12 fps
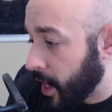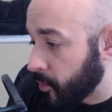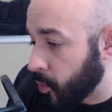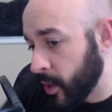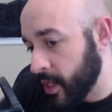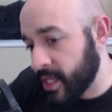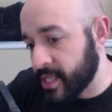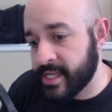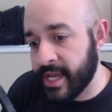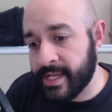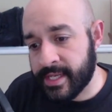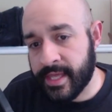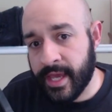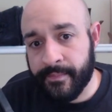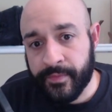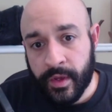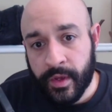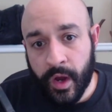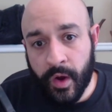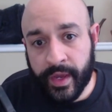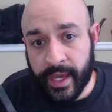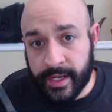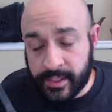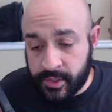We could say to them,
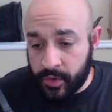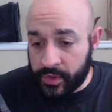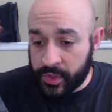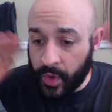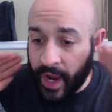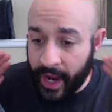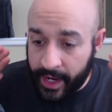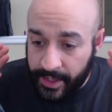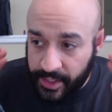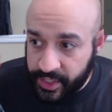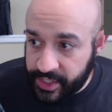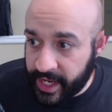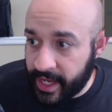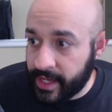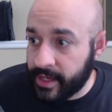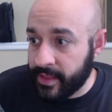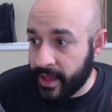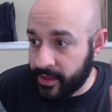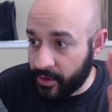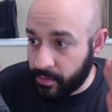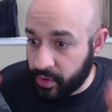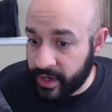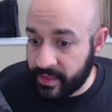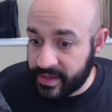okay, so I understand that you
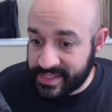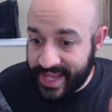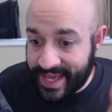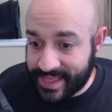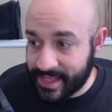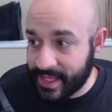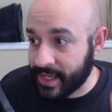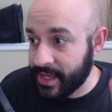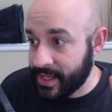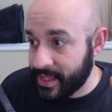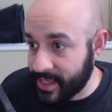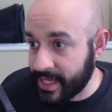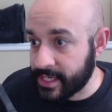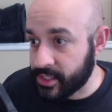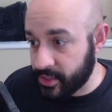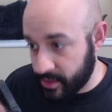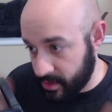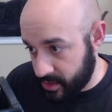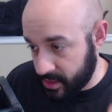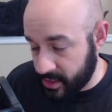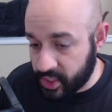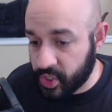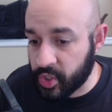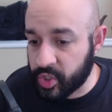bring this ethnic thing to the
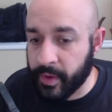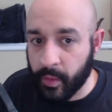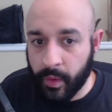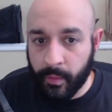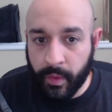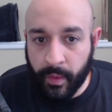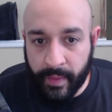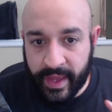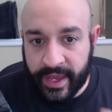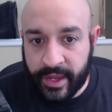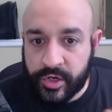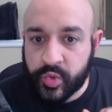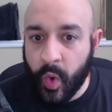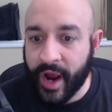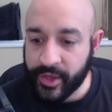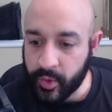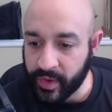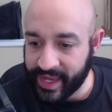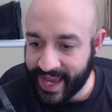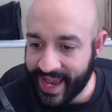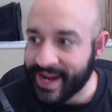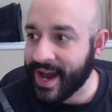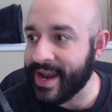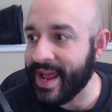church, but here's why you
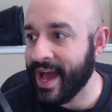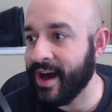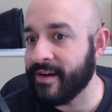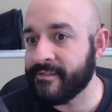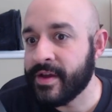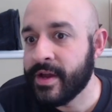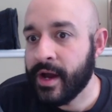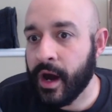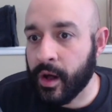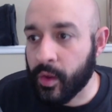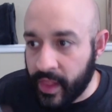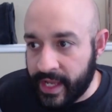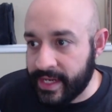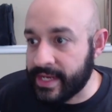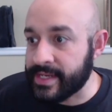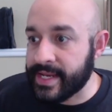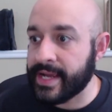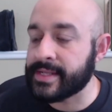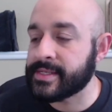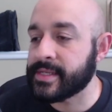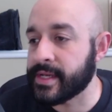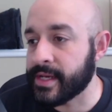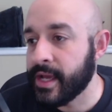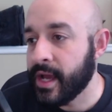cannot have a lady
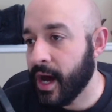dancing